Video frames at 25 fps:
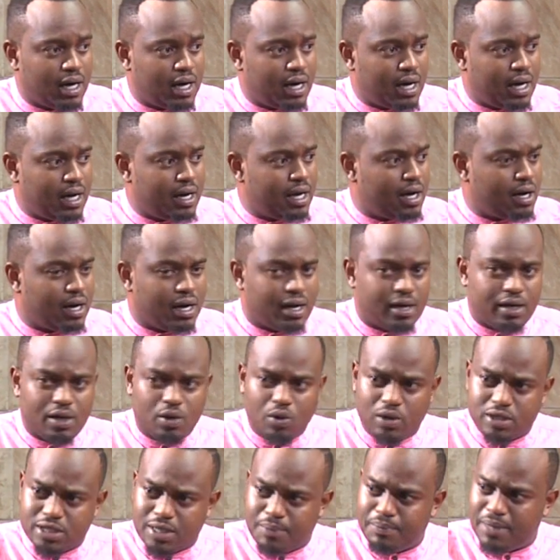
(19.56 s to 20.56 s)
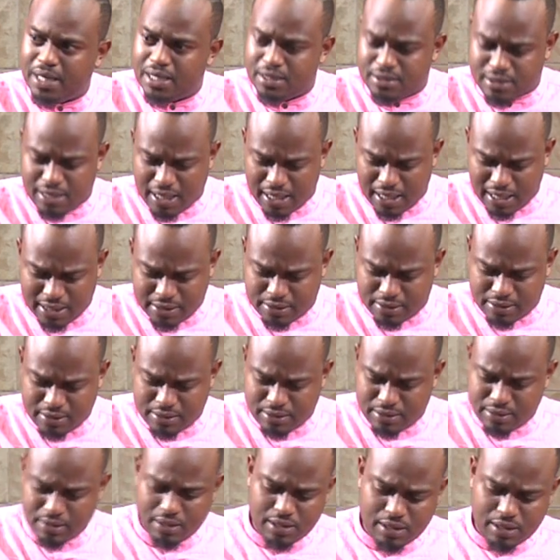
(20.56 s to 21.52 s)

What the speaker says: And I was amazed. I asked,